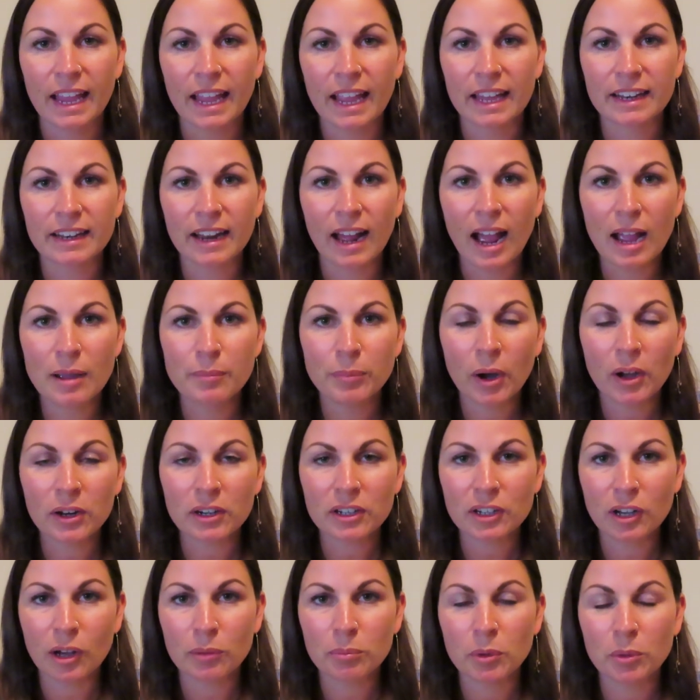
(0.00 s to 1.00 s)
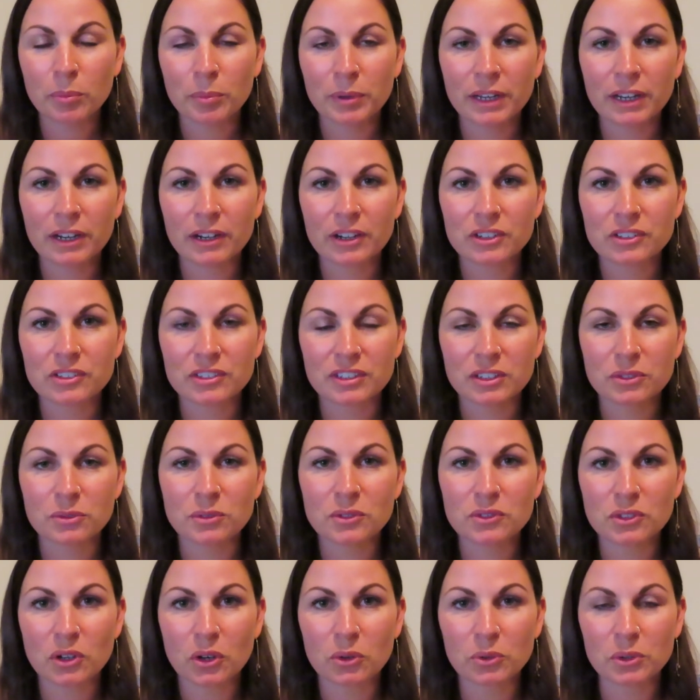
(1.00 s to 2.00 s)
and I bought a couple pairs. These
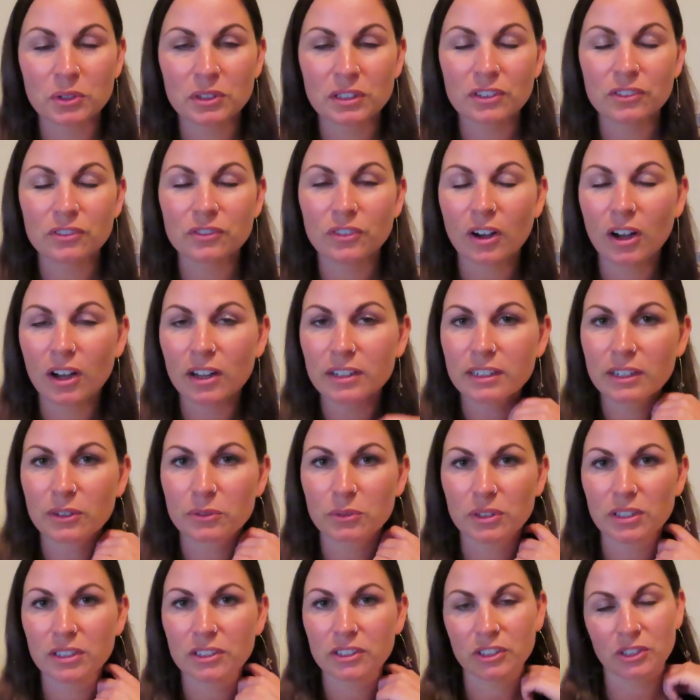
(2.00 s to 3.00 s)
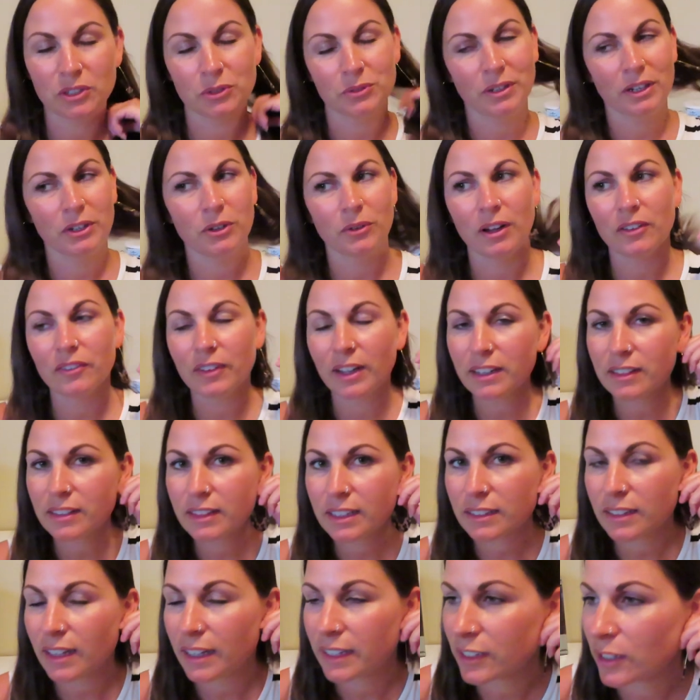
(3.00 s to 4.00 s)
ones are really fun and really cute and I don't have
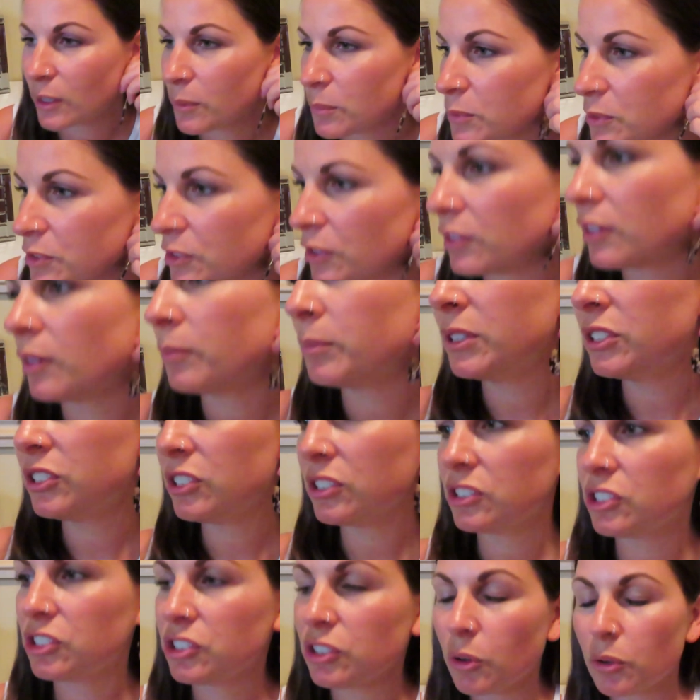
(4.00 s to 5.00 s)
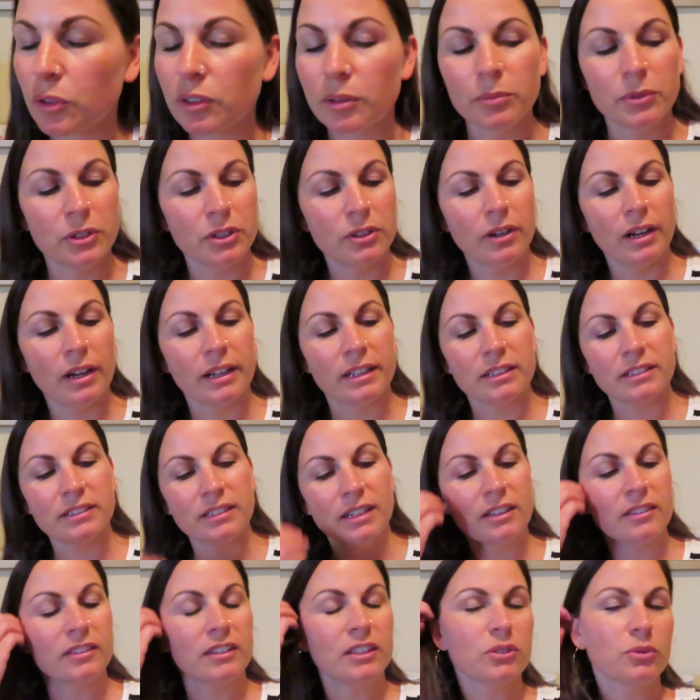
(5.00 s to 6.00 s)
anything like them. So let me just show them to you. I can
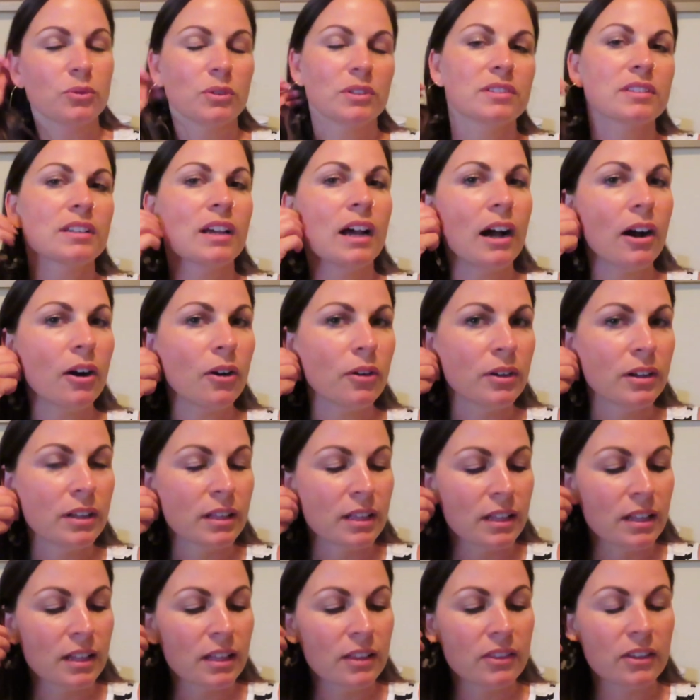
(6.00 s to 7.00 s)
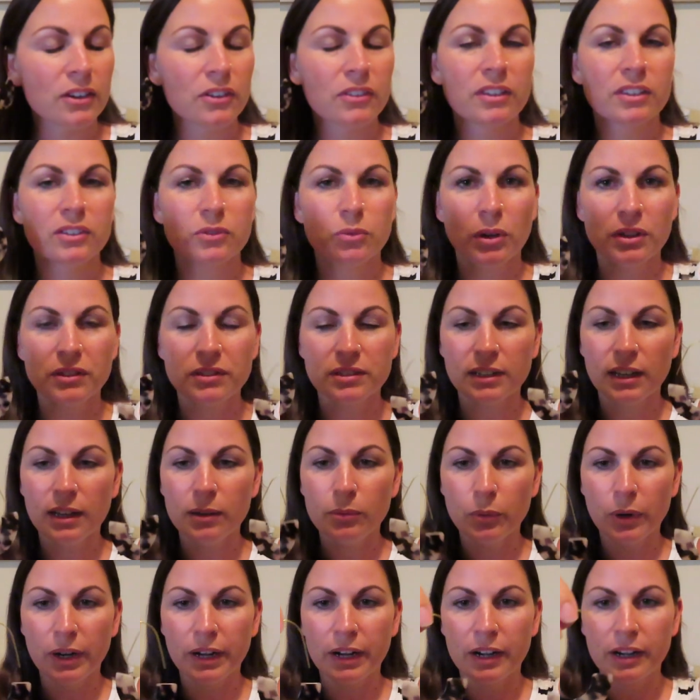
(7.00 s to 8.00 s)
take these ones out. They're these ones that
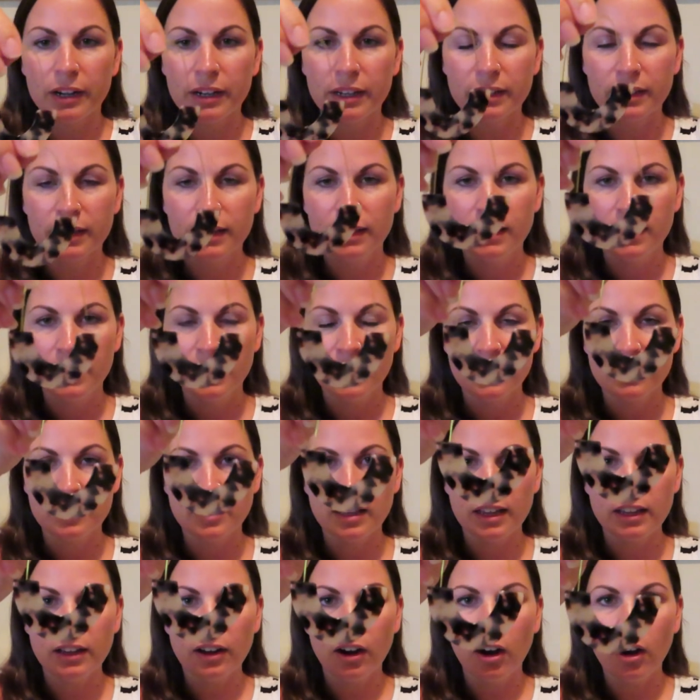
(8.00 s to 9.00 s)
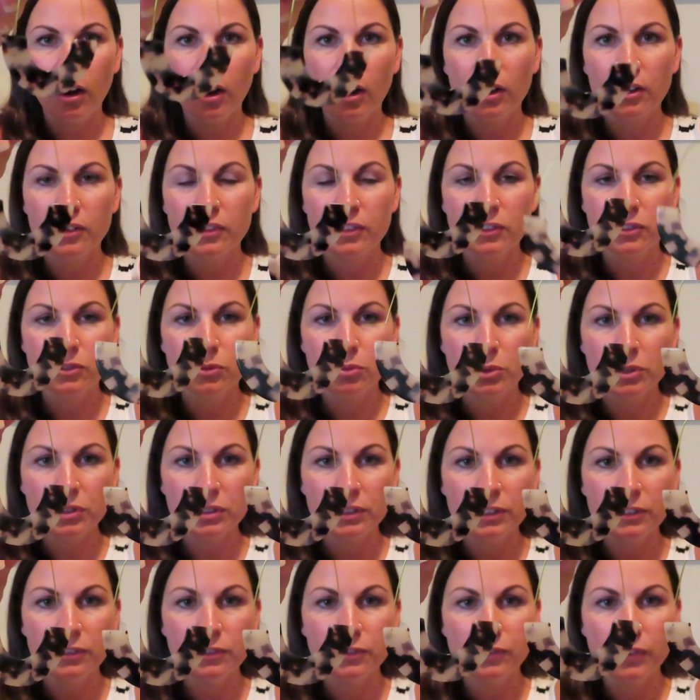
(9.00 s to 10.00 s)
I'm wearing. They are this
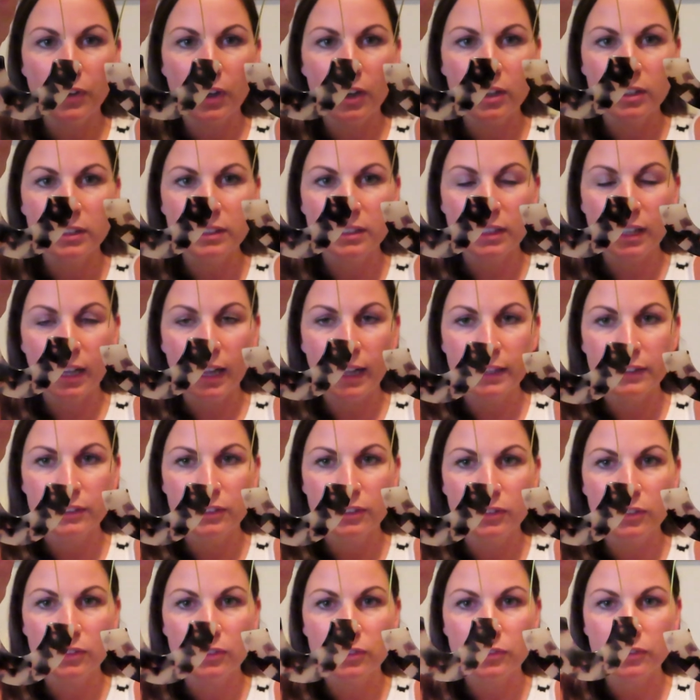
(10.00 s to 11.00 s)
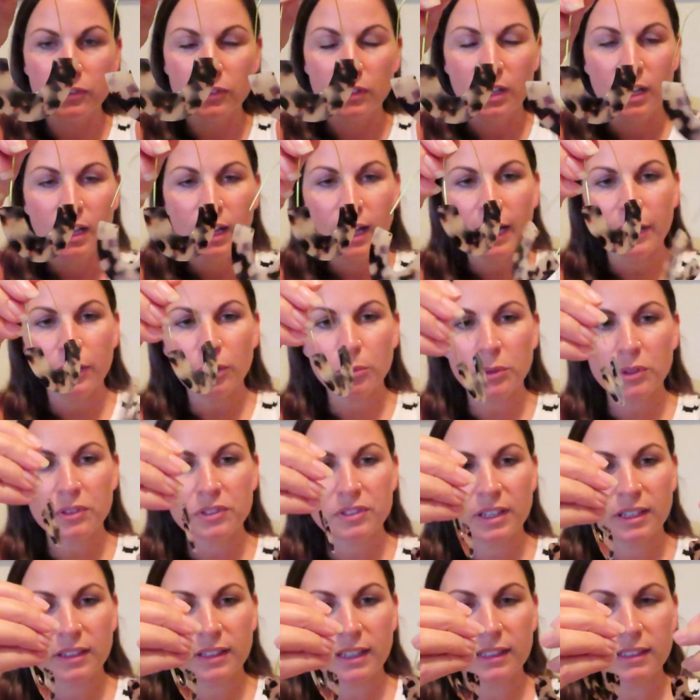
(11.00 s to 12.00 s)
really fun kind of, I'd
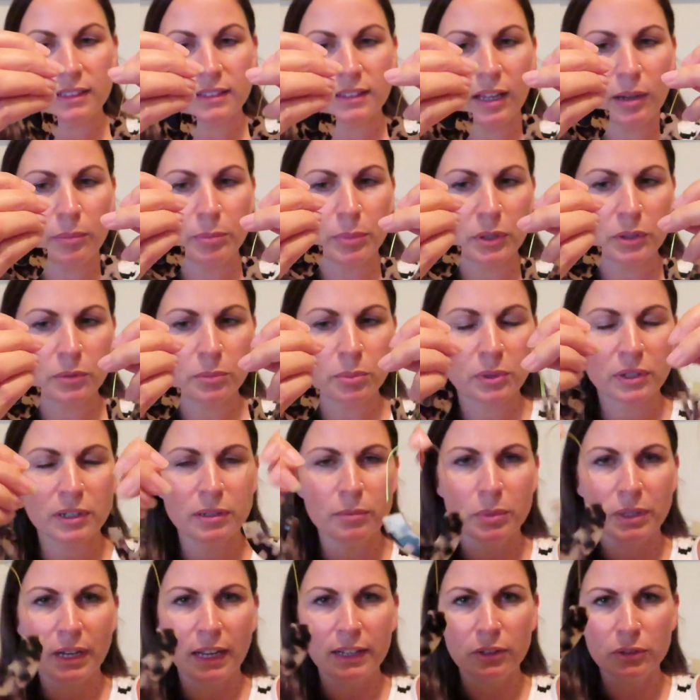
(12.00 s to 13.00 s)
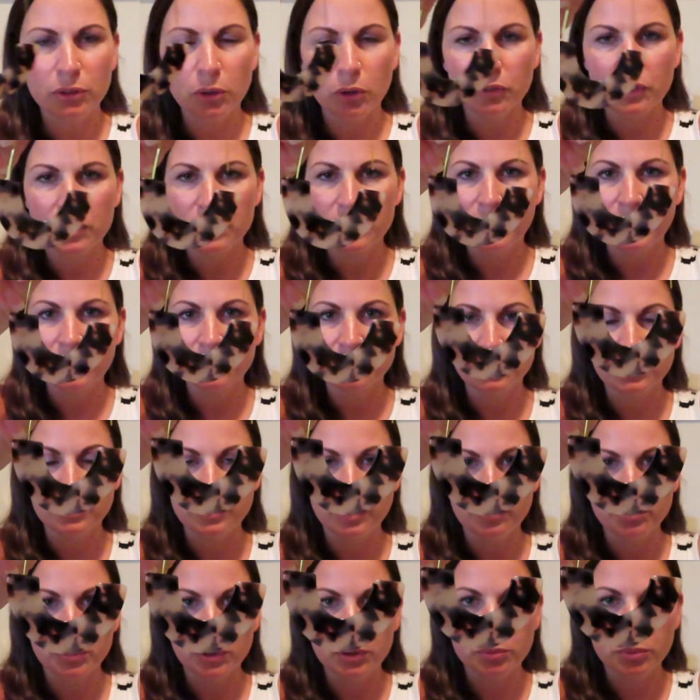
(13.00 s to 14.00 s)
almost say like leopard print, but I don't know if it's actually
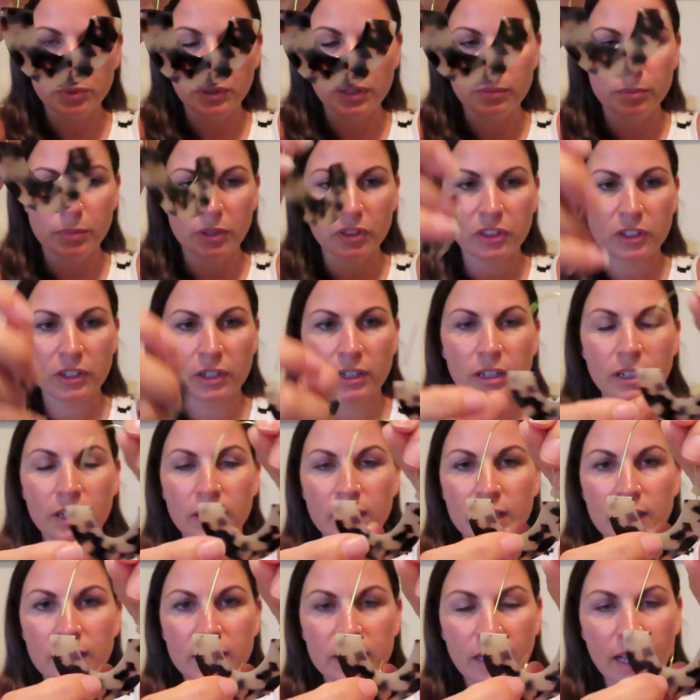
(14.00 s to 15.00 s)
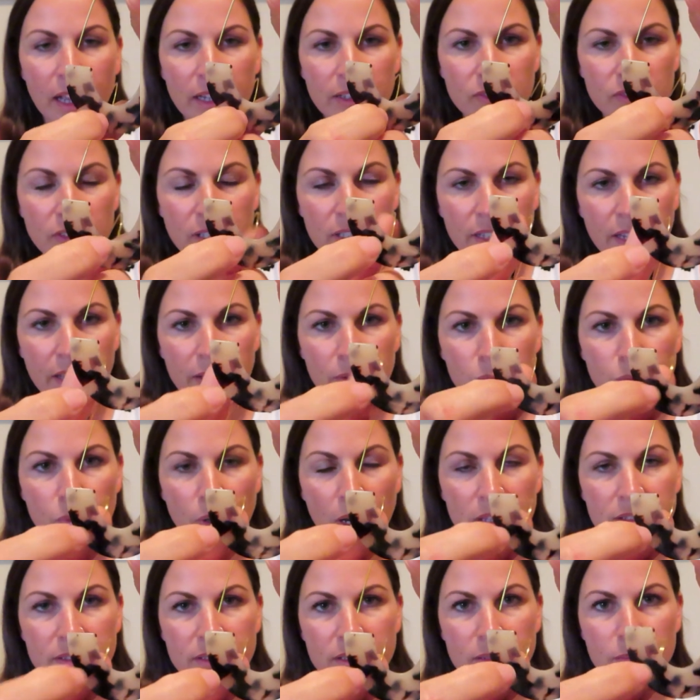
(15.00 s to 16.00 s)
leopard print, but they're kind of like a
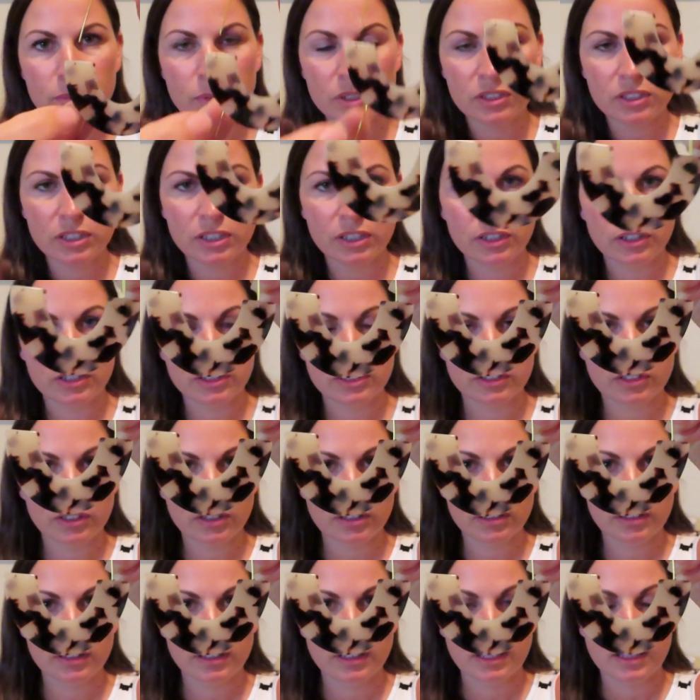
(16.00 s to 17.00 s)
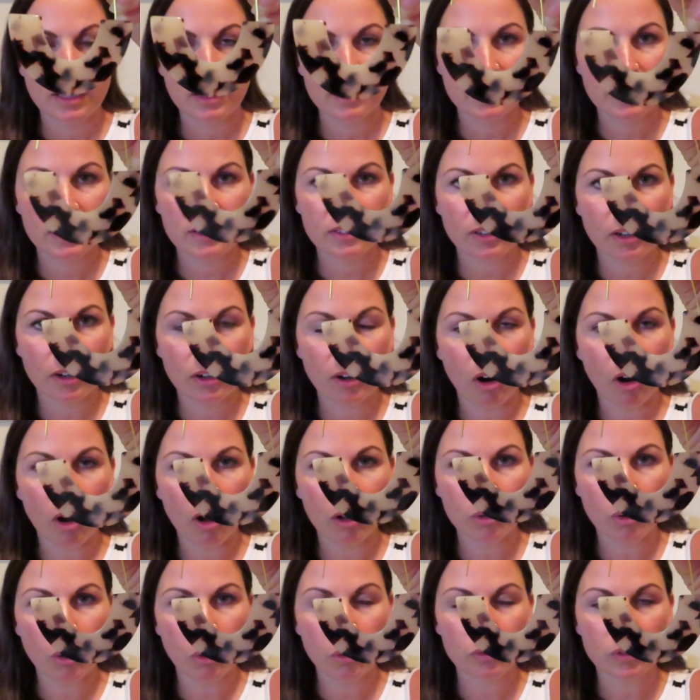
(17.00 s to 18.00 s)
resin material these are
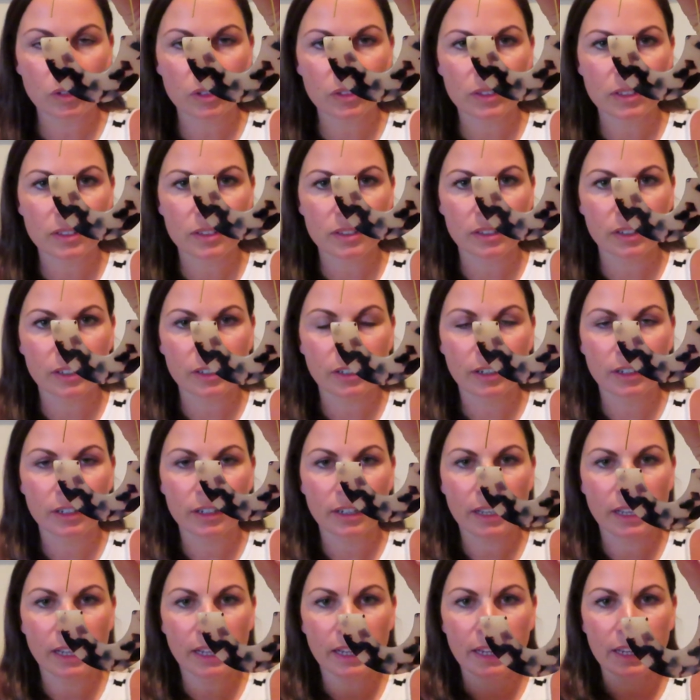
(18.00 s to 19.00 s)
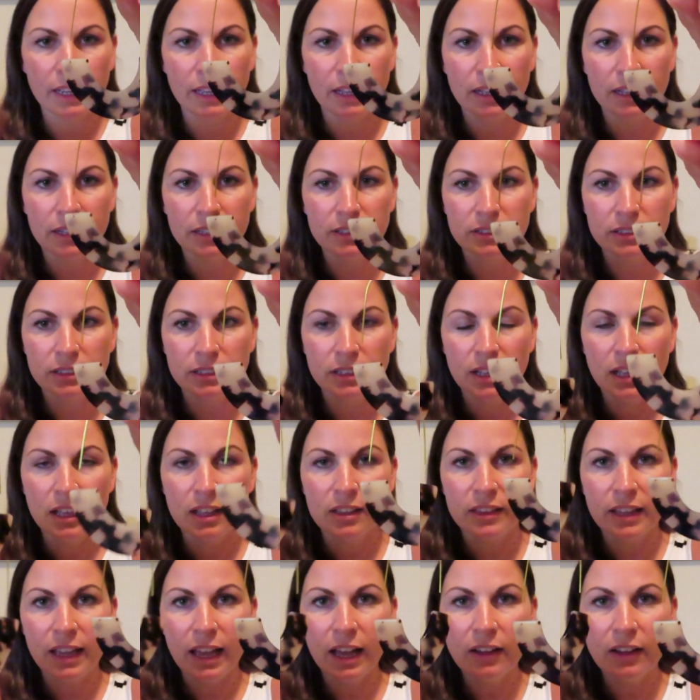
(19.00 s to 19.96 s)
all over this year and they